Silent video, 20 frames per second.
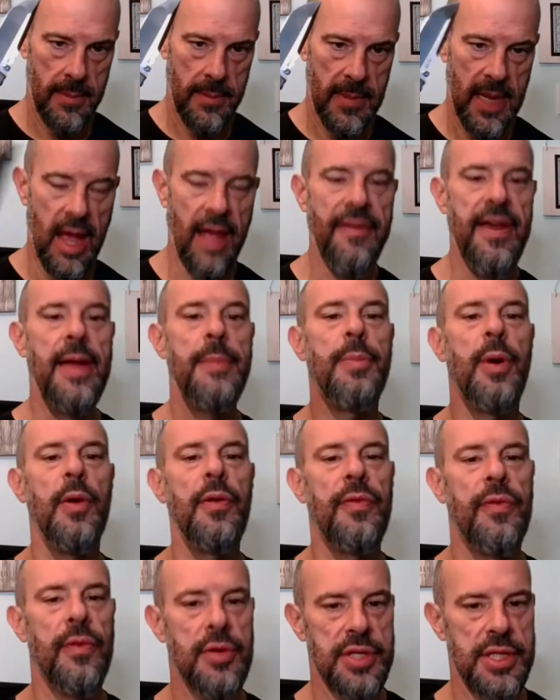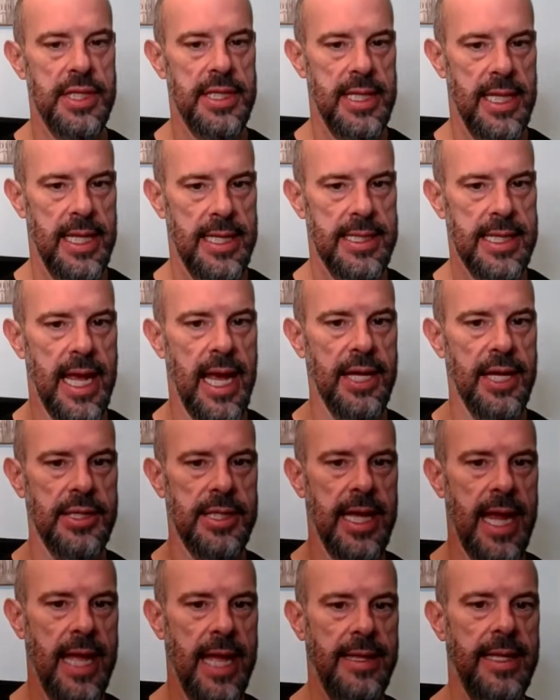Now, I've had both versions of this. I
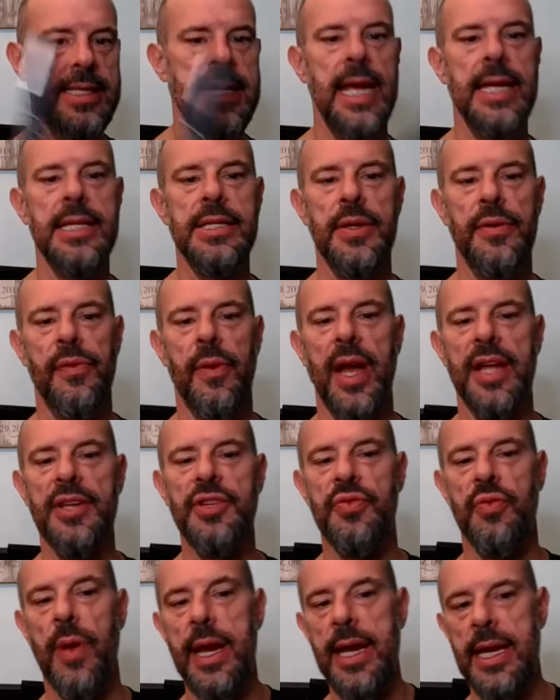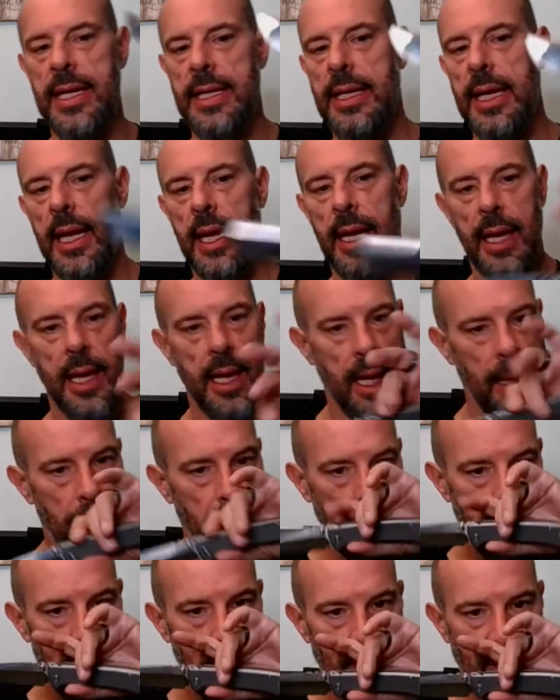actually had the Tanto I traded a
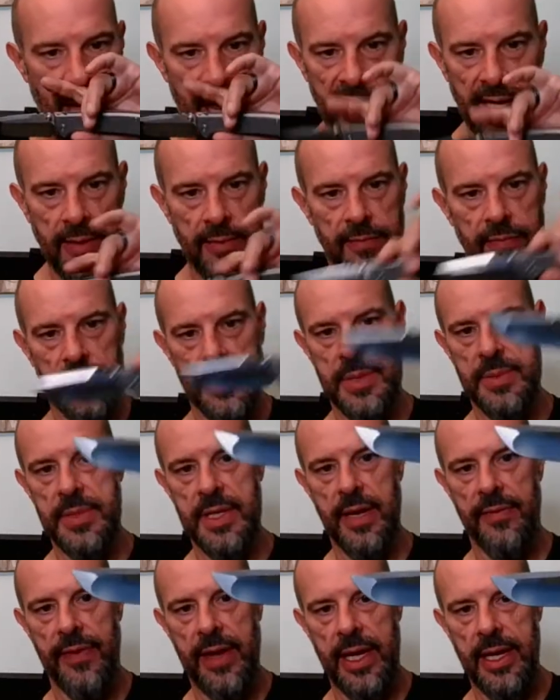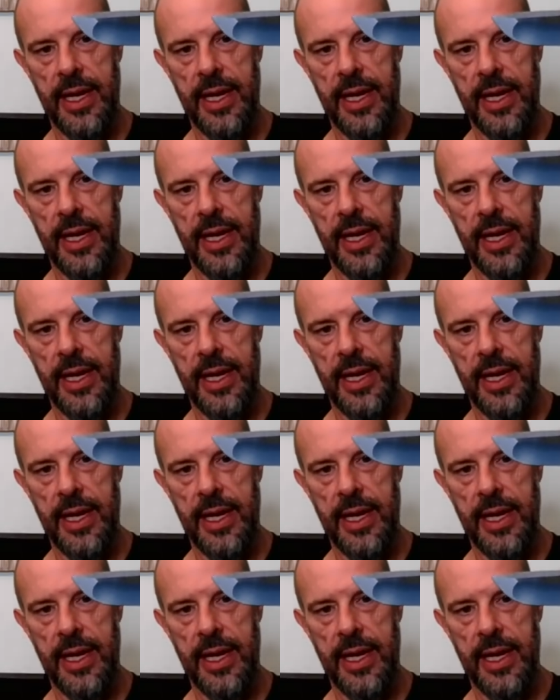buddy of mine for some stuff.